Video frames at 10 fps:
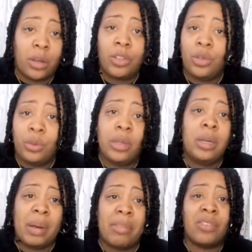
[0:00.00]
You and him
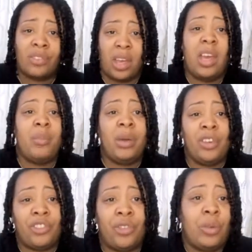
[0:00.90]
have the same
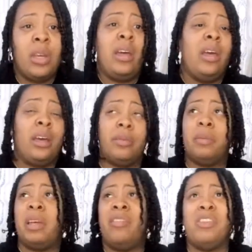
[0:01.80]
issue. And
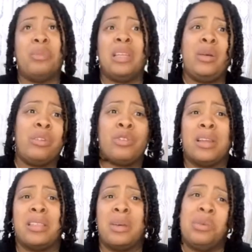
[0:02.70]
even though Malik was trying to
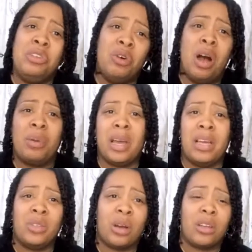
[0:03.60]
say, well, you know, I'm gay,
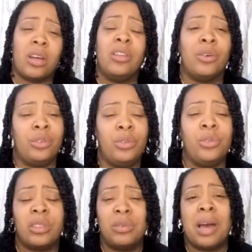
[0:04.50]
so I can no, you
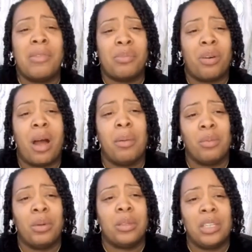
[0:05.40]
still have a problem
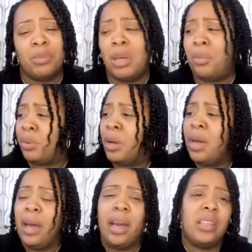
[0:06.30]
with these people.
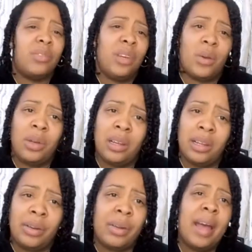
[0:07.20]
And it's very
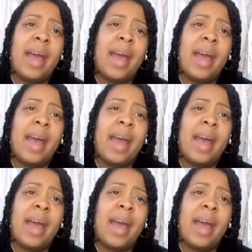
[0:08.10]
clear.